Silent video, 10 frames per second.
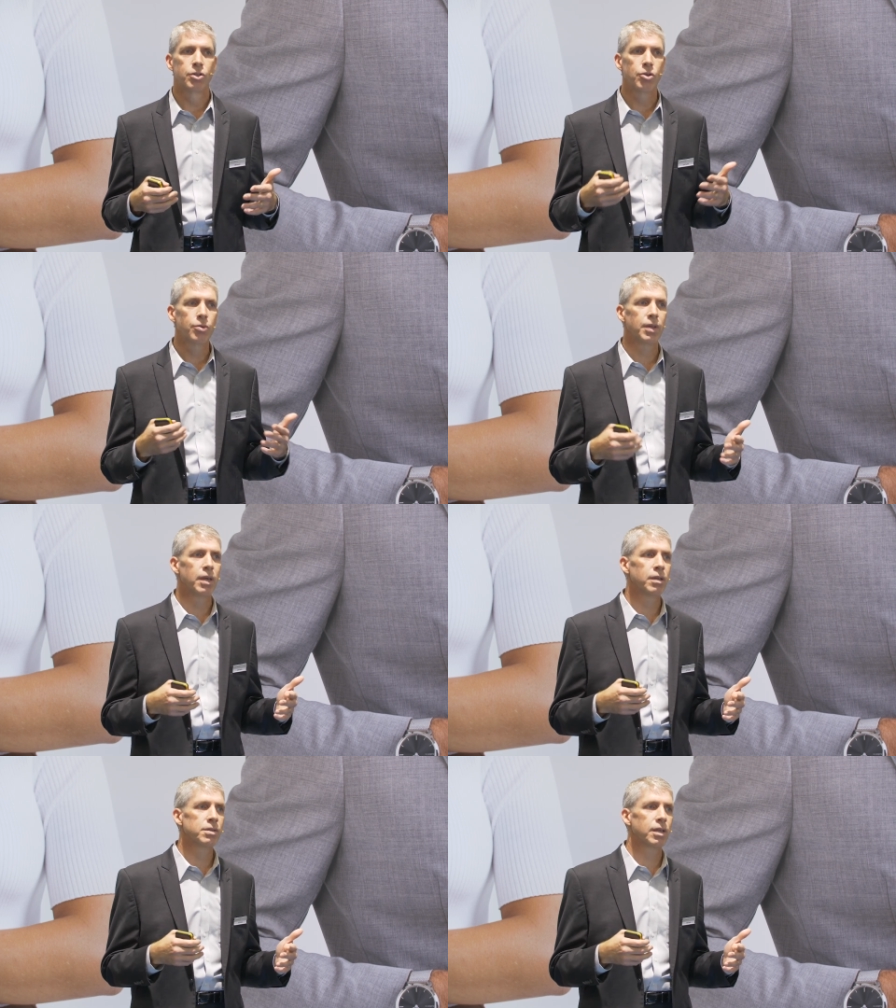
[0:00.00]
new
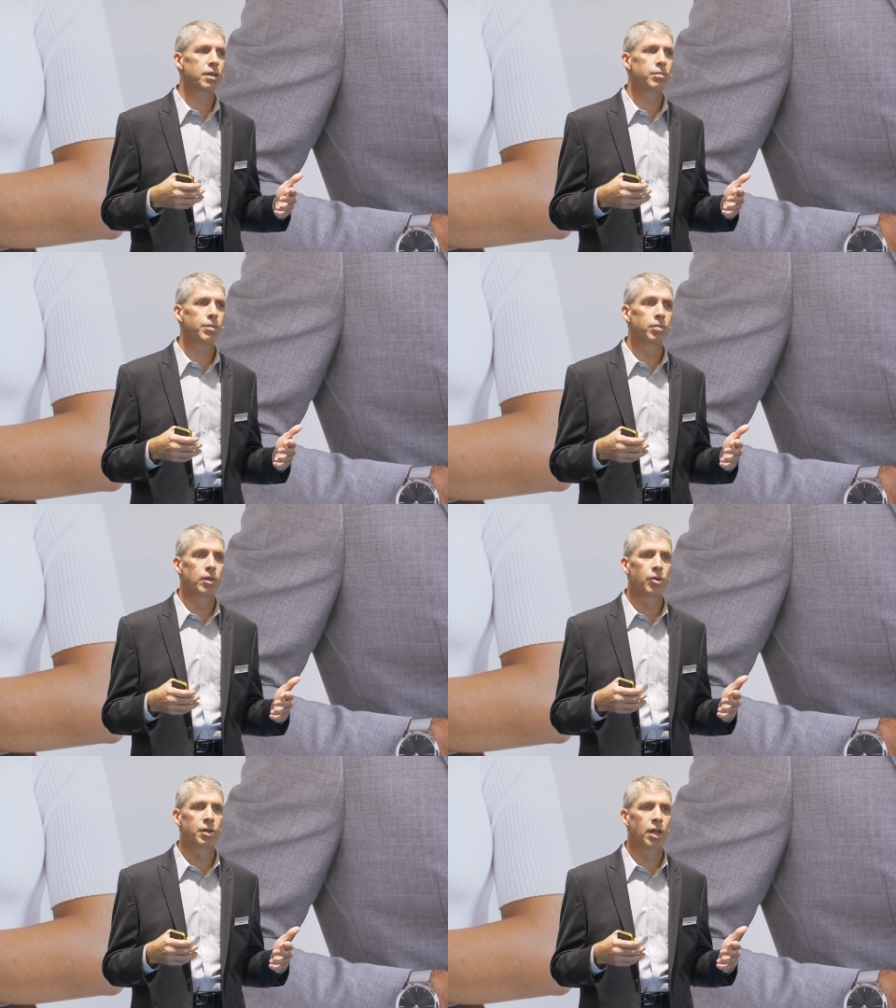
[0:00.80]
things that can be
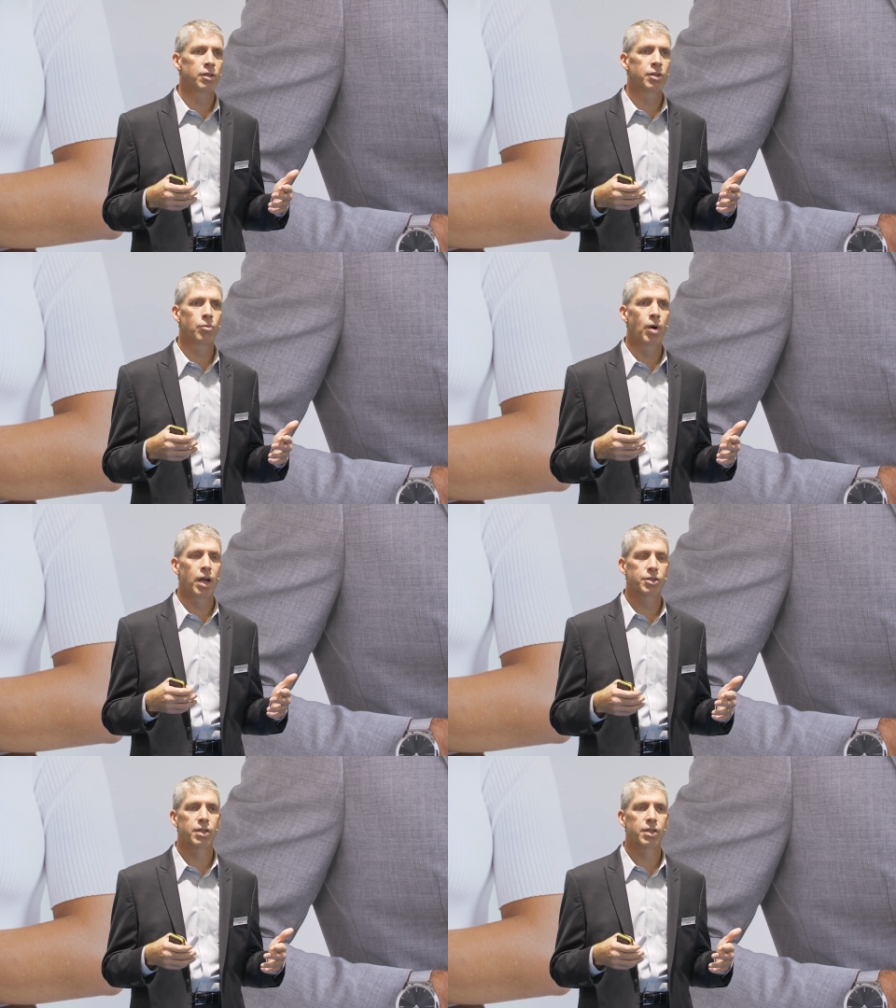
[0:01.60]
loaded onto the watch,